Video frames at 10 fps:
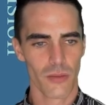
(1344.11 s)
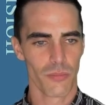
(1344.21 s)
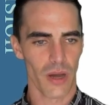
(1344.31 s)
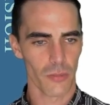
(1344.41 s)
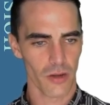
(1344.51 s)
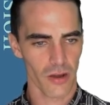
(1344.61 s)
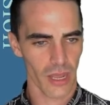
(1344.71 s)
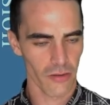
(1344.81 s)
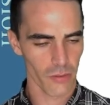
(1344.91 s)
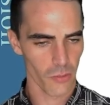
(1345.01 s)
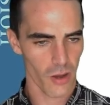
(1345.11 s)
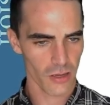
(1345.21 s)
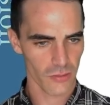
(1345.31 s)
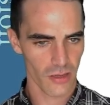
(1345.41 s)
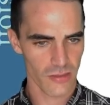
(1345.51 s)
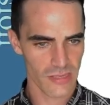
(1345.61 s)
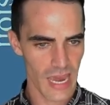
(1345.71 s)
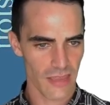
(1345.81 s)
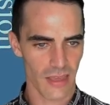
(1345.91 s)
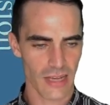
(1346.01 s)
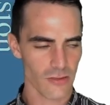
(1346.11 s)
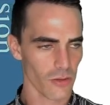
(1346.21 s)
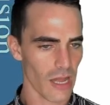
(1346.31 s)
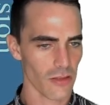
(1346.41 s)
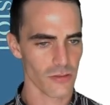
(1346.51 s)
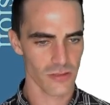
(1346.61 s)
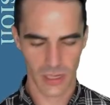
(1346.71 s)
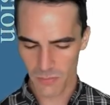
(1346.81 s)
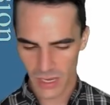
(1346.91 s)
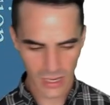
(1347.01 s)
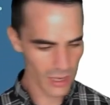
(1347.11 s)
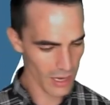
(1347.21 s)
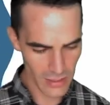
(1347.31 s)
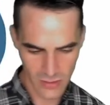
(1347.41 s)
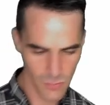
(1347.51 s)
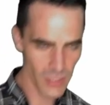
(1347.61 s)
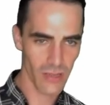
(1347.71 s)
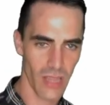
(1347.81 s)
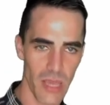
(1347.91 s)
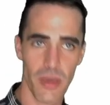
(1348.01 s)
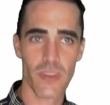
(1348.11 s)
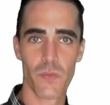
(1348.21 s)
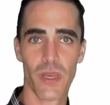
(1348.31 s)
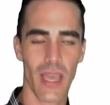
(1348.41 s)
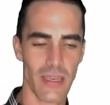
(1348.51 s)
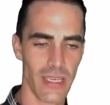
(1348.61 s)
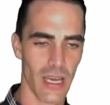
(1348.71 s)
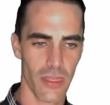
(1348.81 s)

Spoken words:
Bummer. Again, everybody walks around sad. The high school counselor's like, man, I had this big claim, I had this big idea.